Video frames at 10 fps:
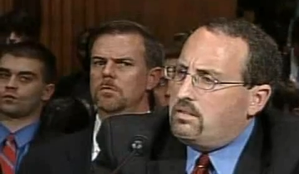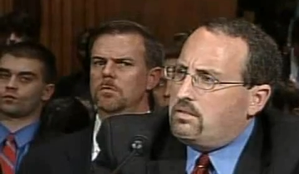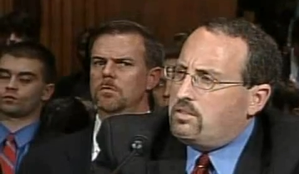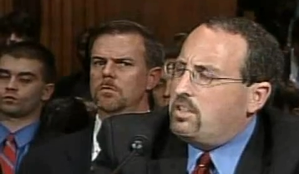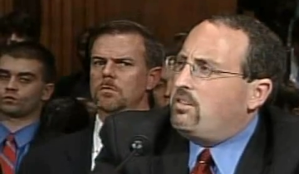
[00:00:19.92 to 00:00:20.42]

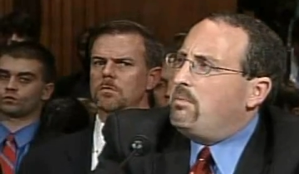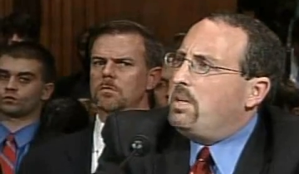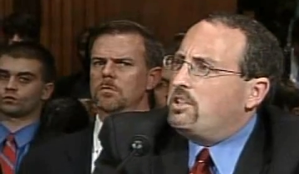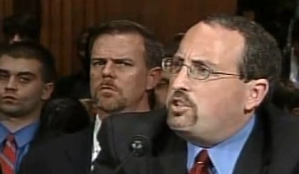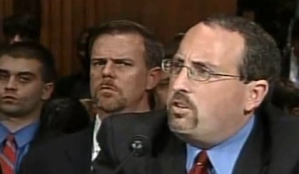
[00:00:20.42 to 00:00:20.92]
Speaker 1: Senator, I'm
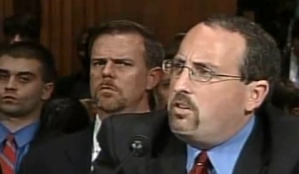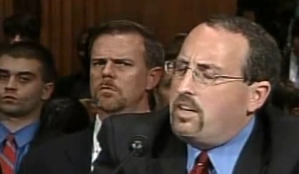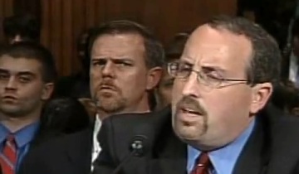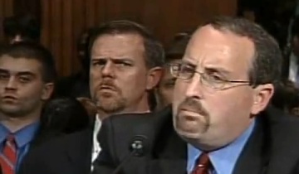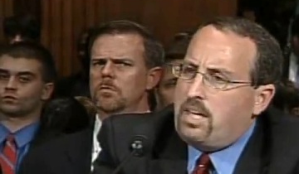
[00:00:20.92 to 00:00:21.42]
not sure
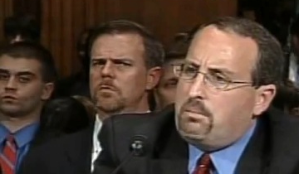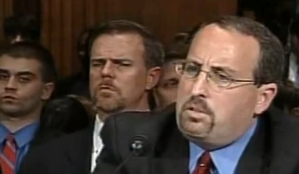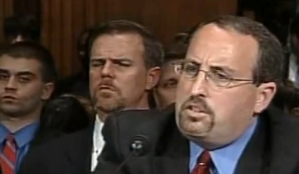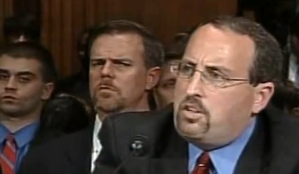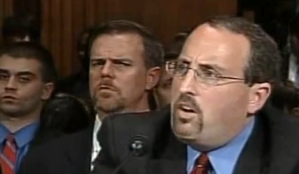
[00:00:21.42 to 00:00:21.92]
that I'm
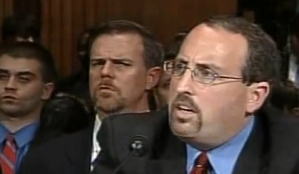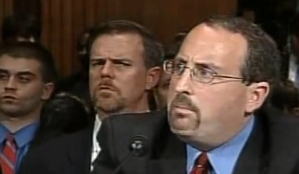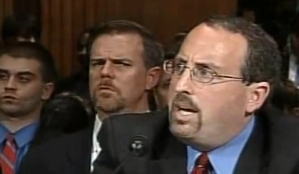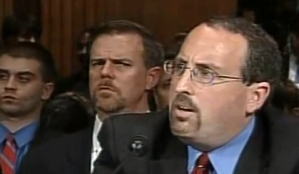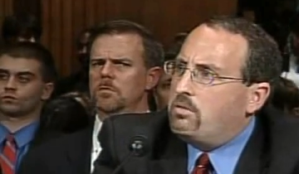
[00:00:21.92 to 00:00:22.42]
able to talk
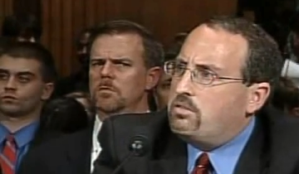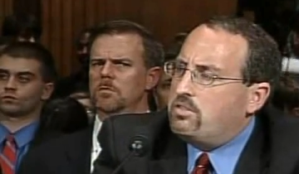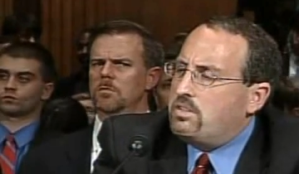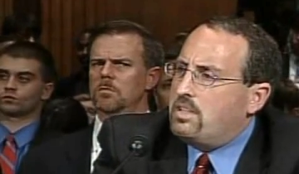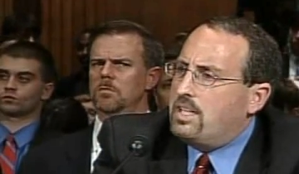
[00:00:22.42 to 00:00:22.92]

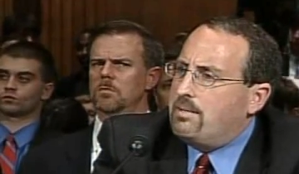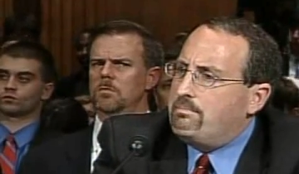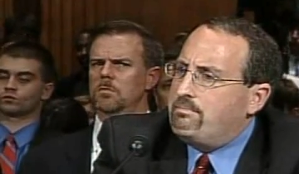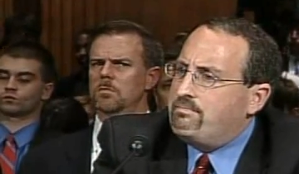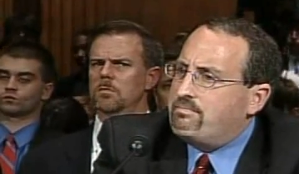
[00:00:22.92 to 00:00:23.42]
about
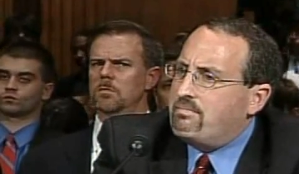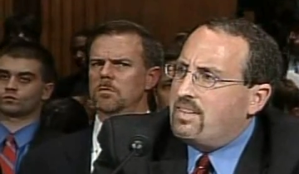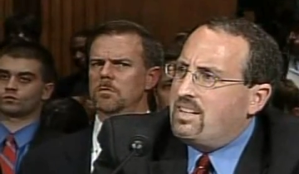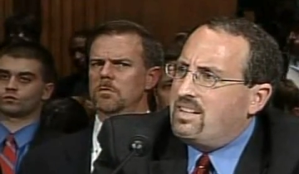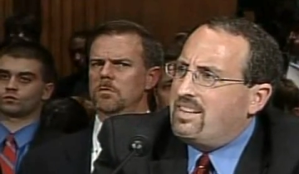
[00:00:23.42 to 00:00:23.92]
um,
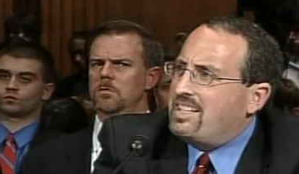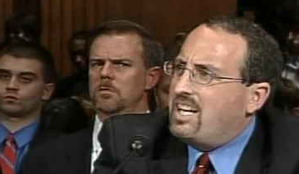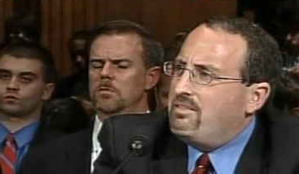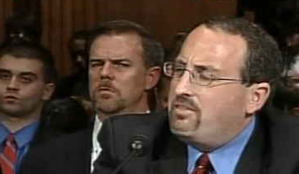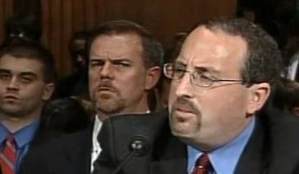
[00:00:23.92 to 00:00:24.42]
that
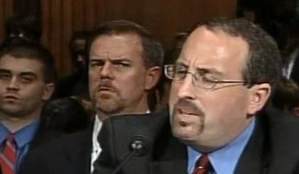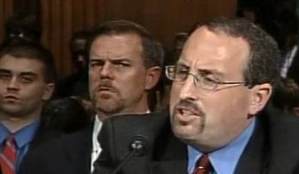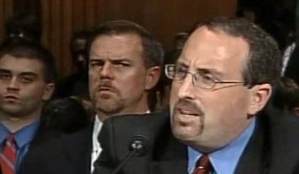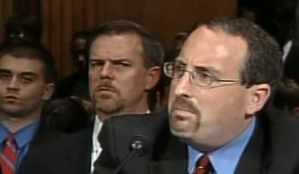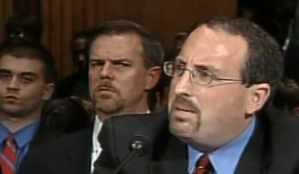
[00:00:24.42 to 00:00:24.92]
kind of
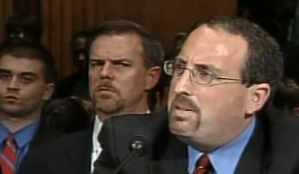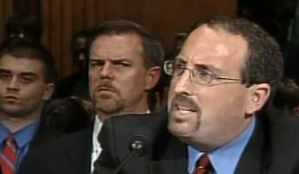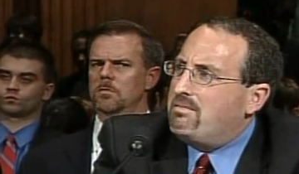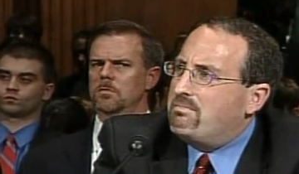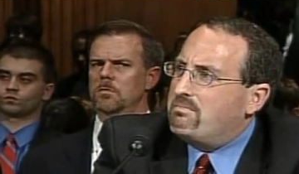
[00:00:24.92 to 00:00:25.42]
information. That may
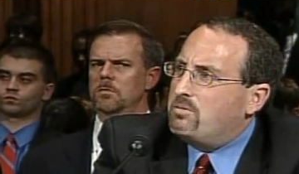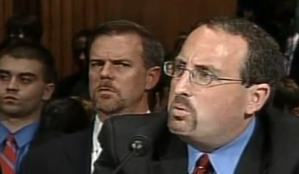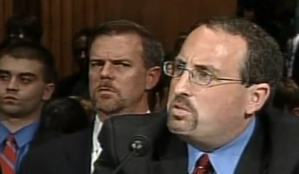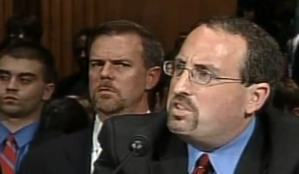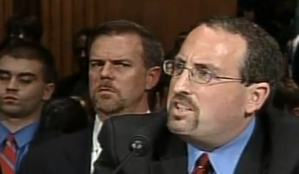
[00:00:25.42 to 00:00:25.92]
be
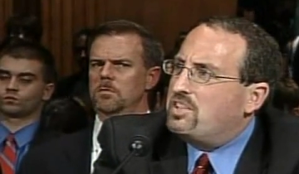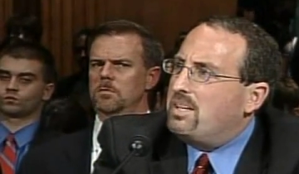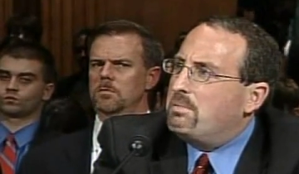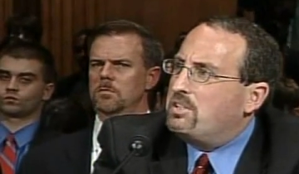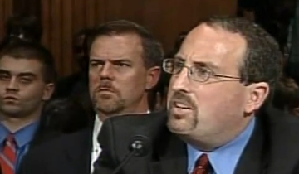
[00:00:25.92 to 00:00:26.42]
Rule
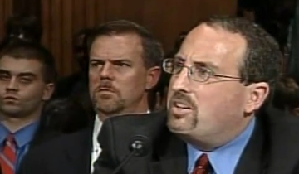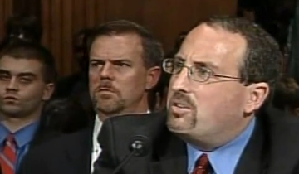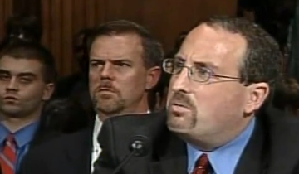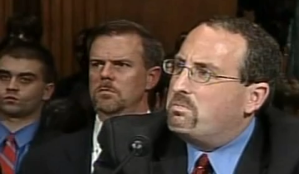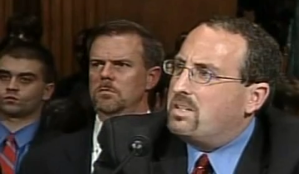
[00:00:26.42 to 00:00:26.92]
6E
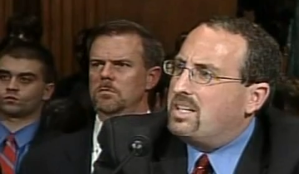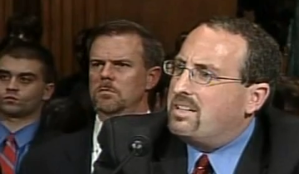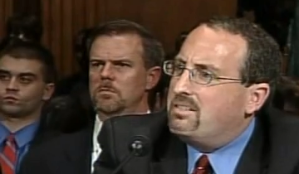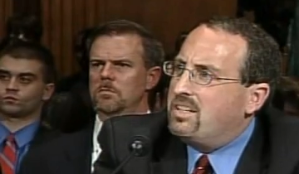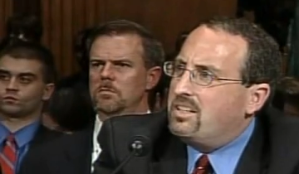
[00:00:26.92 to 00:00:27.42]
material.
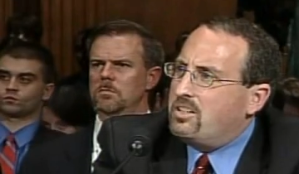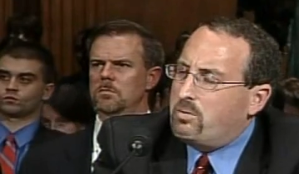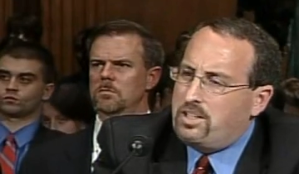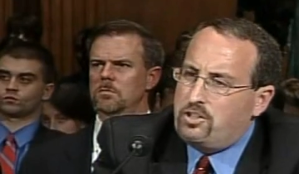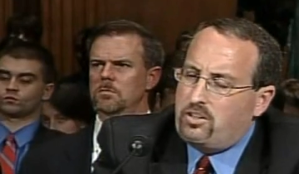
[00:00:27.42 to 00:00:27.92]
Uh,
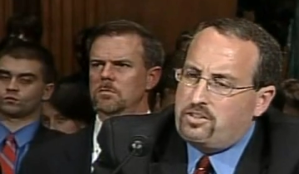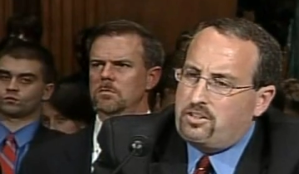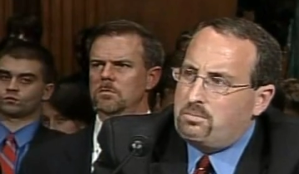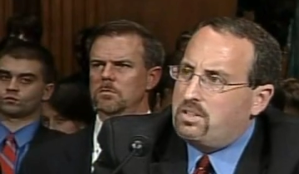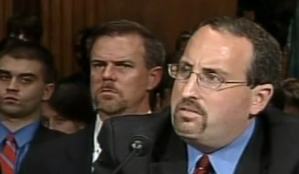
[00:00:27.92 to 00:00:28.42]
grand jury in
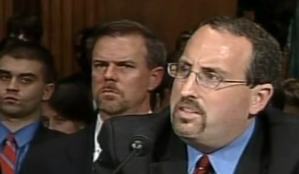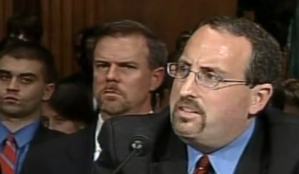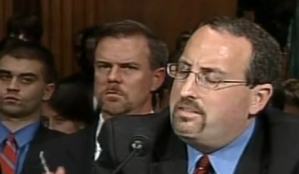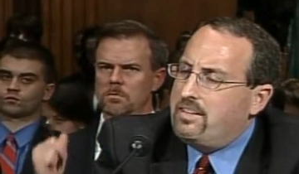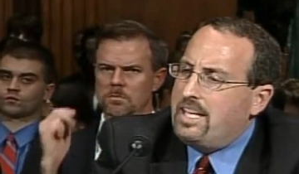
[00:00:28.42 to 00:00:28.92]
terms of
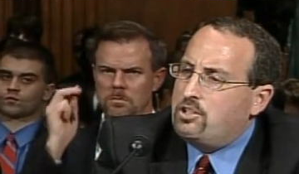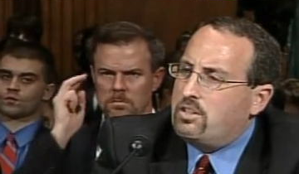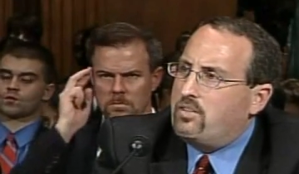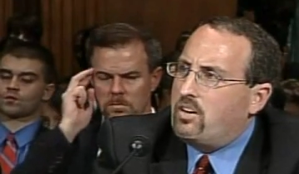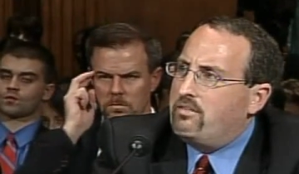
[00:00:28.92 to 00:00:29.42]
the nature of our